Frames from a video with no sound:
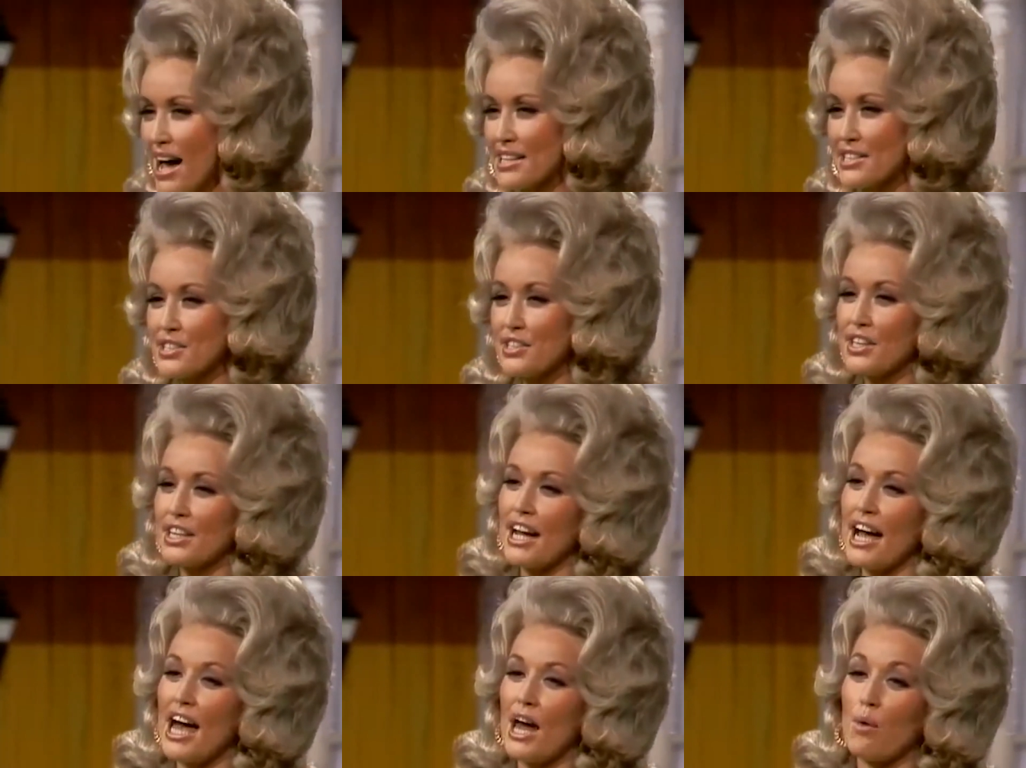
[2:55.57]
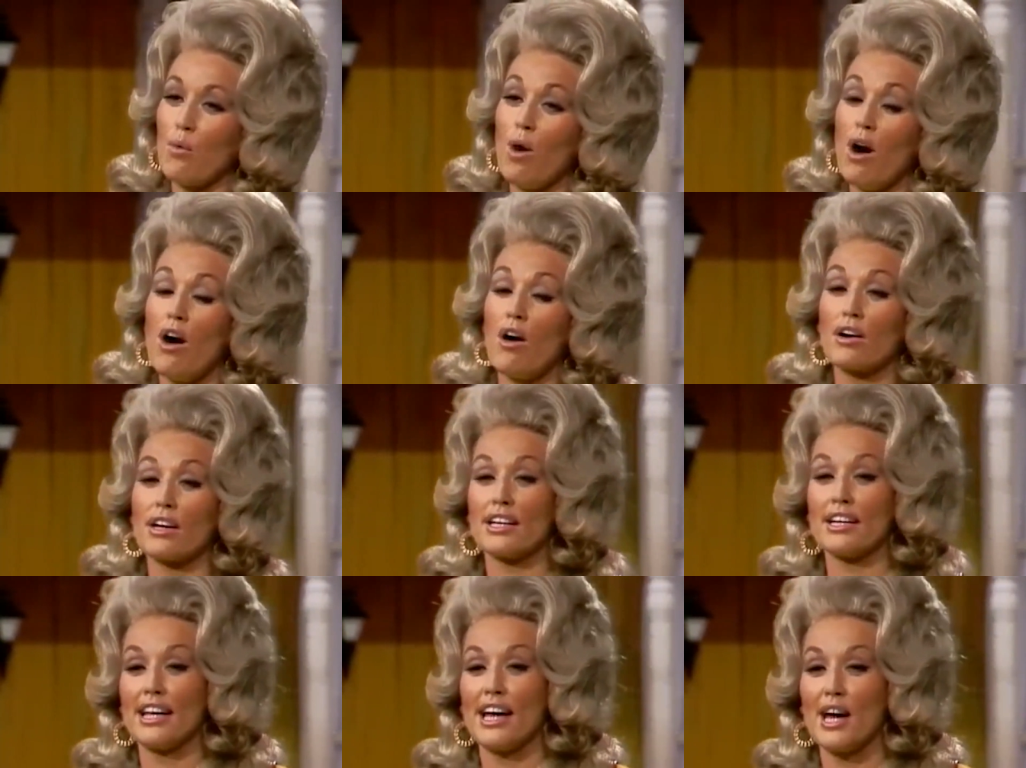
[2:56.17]
talk to my
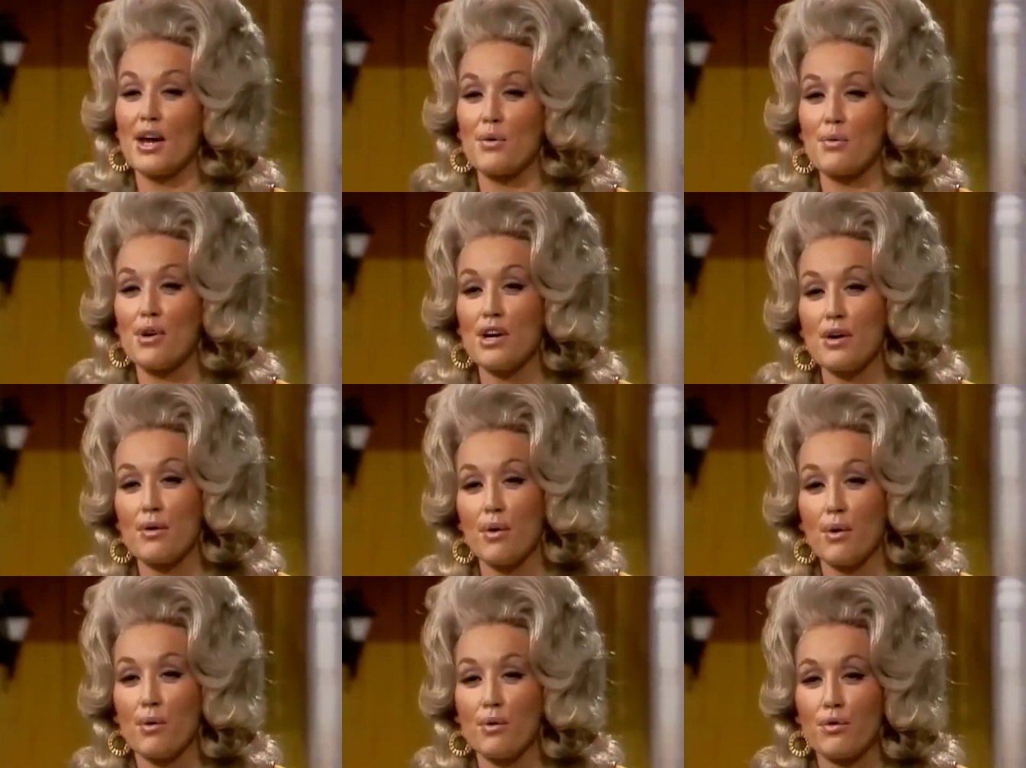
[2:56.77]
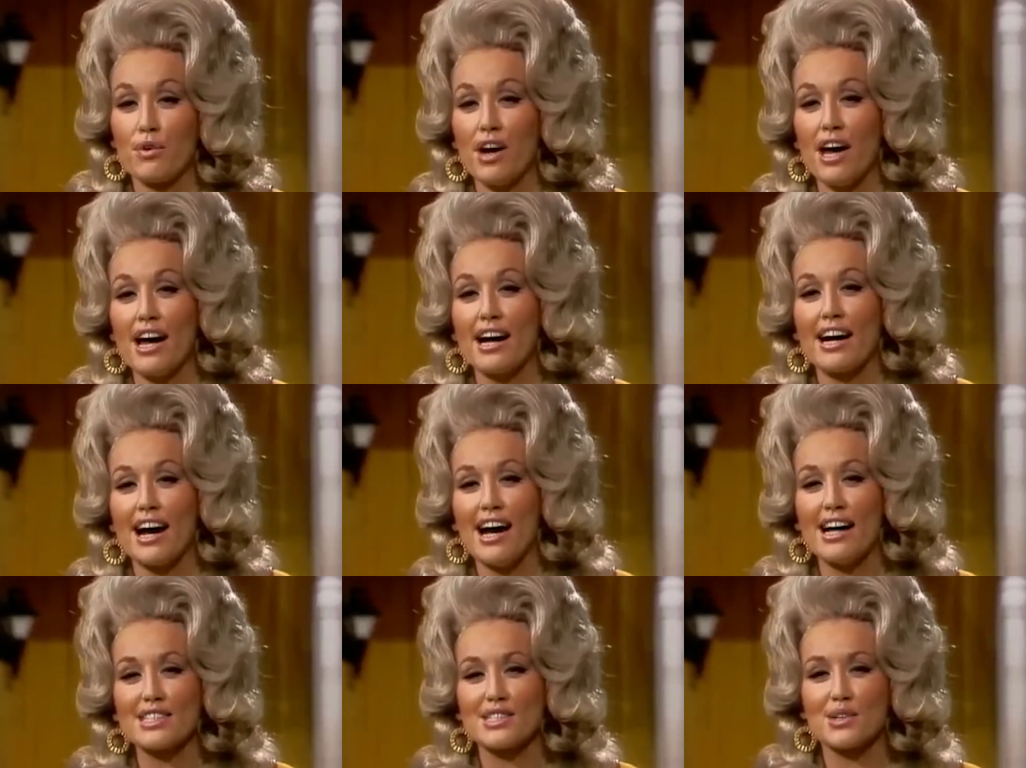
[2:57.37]
kids. It's really not the
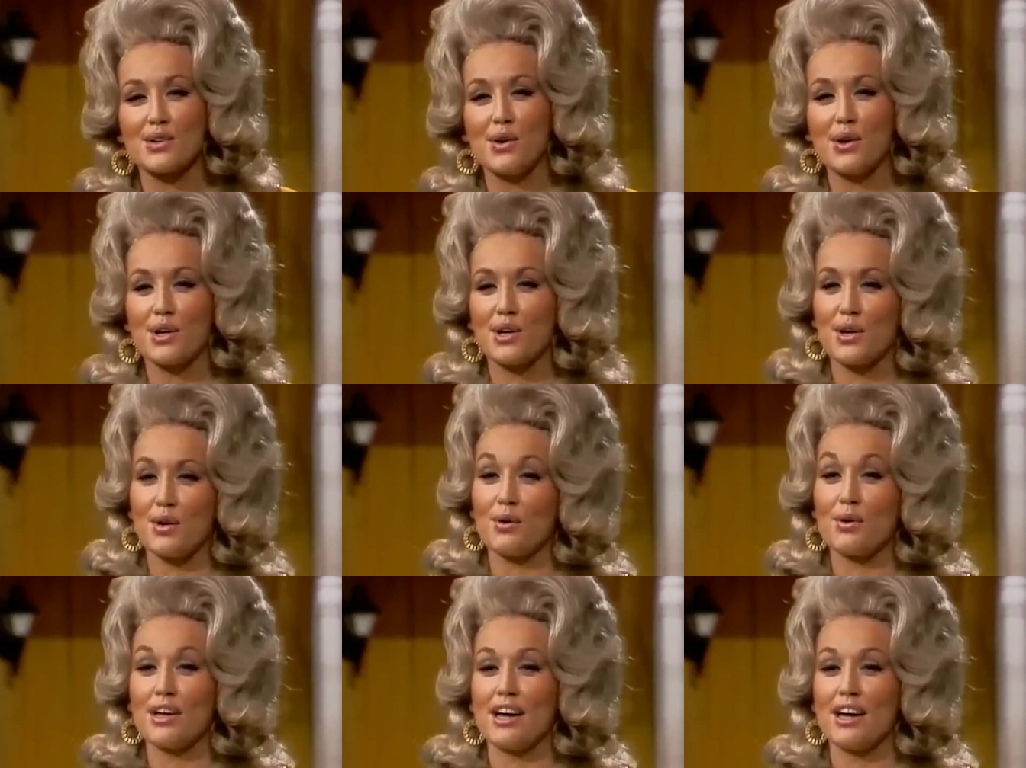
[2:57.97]
worst advice.